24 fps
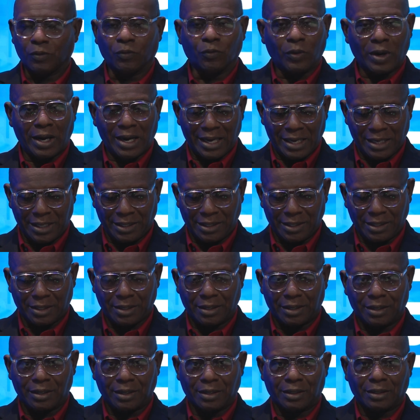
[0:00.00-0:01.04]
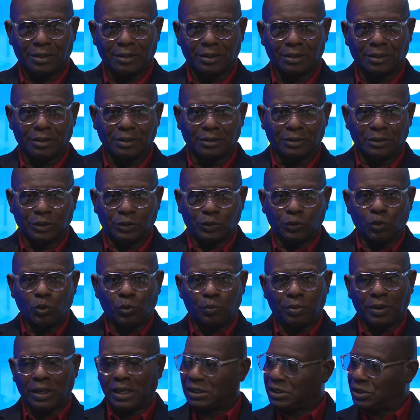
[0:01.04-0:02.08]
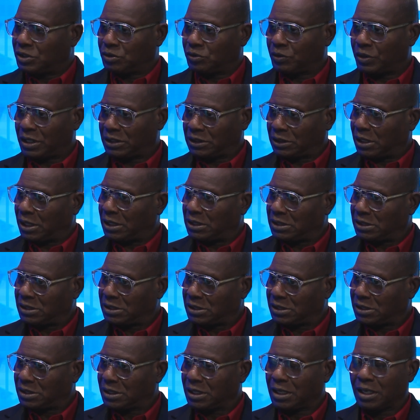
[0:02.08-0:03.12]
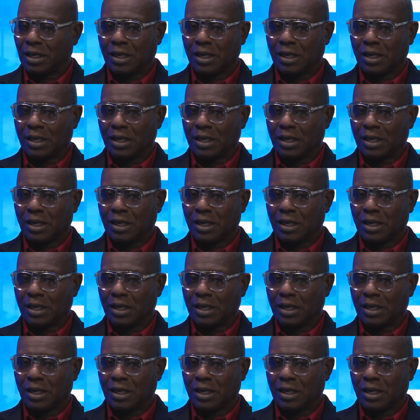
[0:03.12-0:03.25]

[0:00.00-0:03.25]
Why? The two parties were at odds,